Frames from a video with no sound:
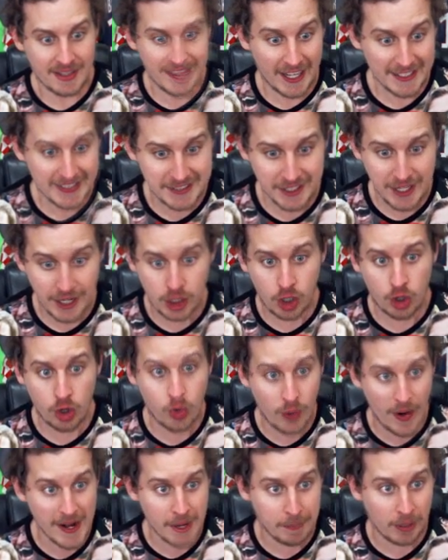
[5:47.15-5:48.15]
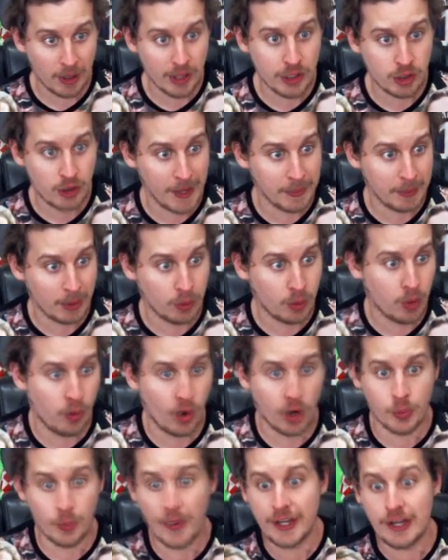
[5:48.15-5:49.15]
That's an incredible, incredible
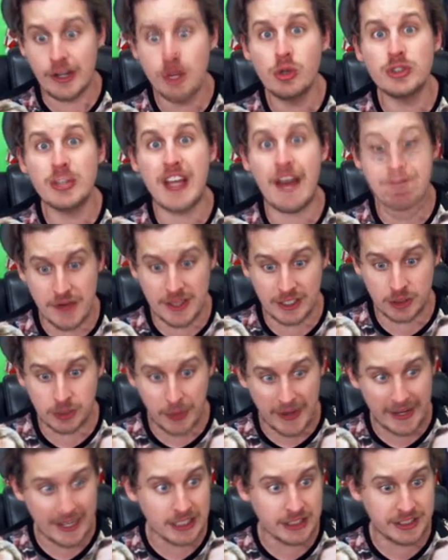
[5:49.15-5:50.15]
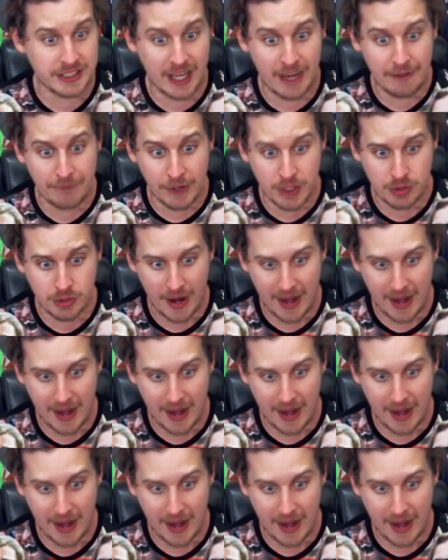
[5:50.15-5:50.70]
reward. We can use that for this weekend's uh, foot